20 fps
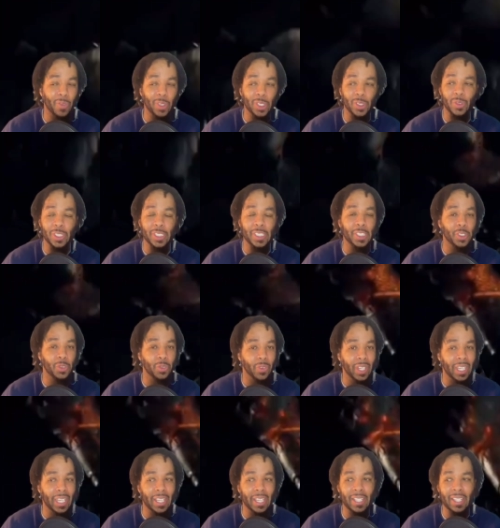which was his
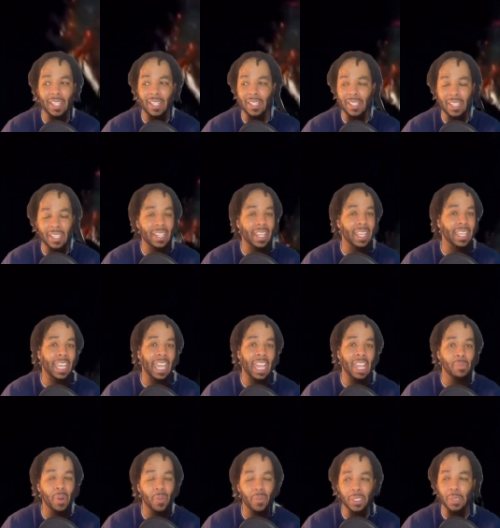friend, and then they
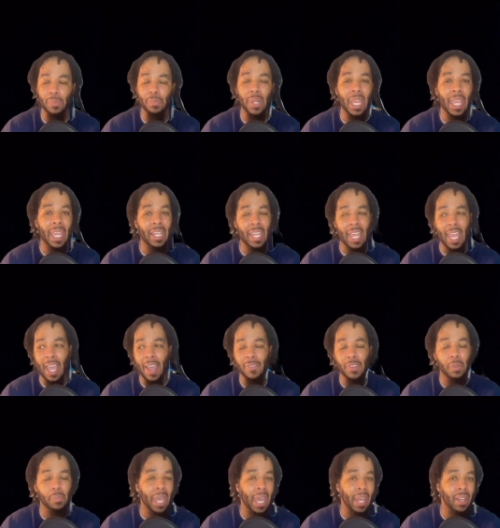came up with the plan to have
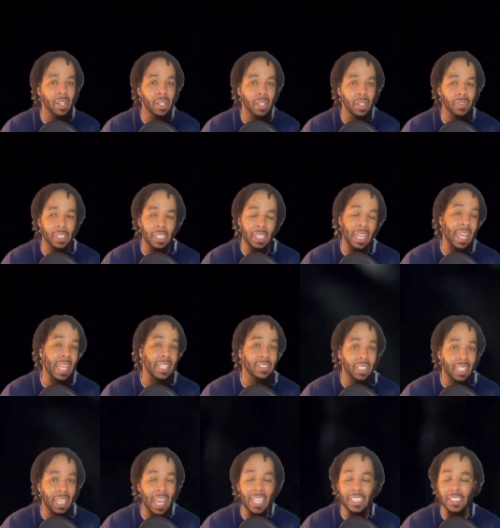the battle of the last
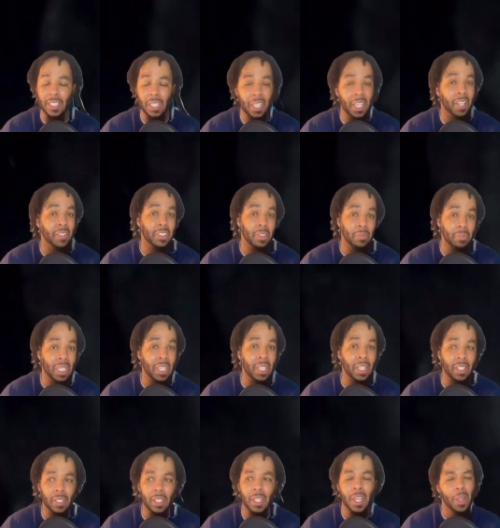alliance of elves and
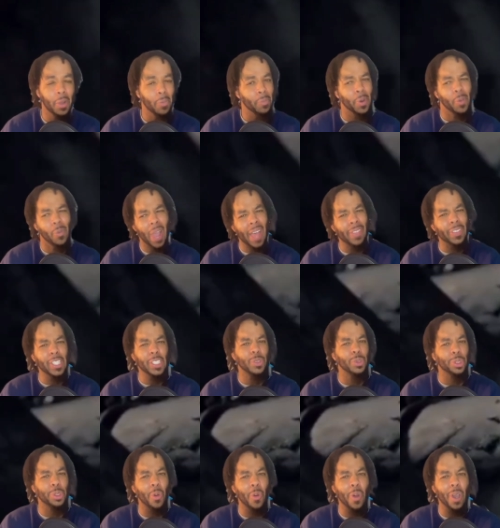men. But while this
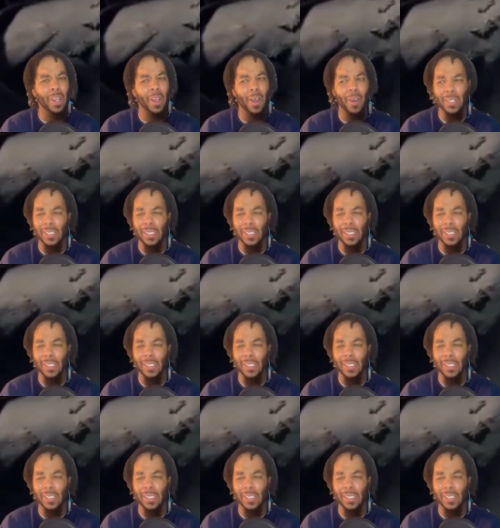was going on,